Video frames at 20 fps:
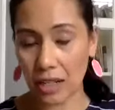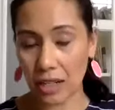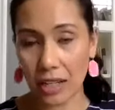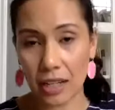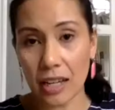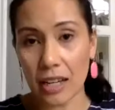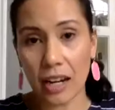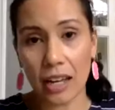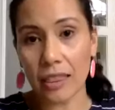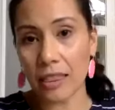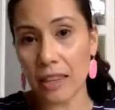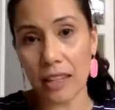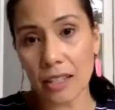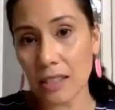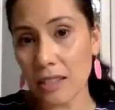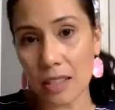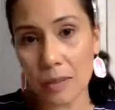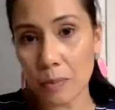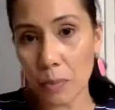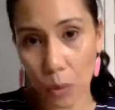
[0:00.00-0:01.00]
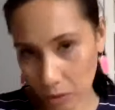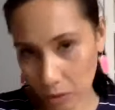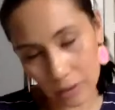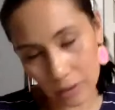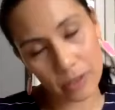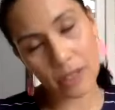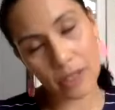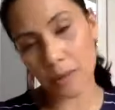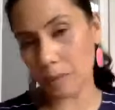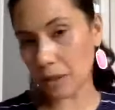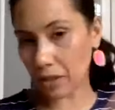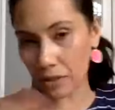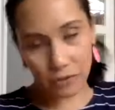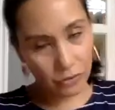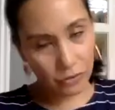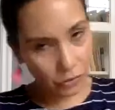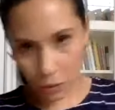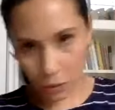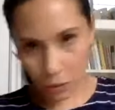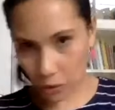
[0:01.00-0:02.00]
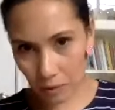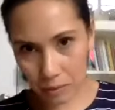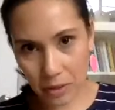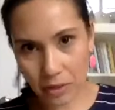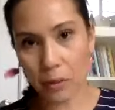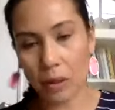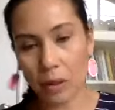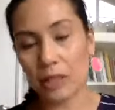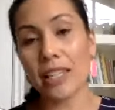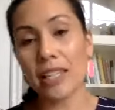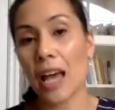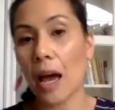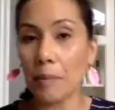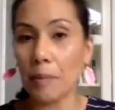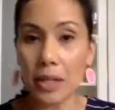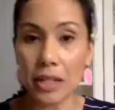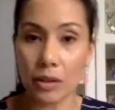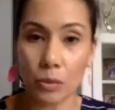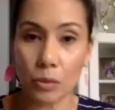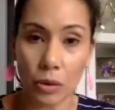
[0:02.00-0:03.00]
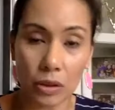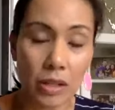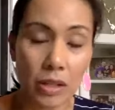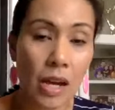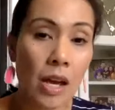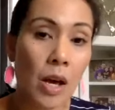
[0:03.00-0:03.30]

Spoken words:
and I think it's important to be informed of what's happening in the world,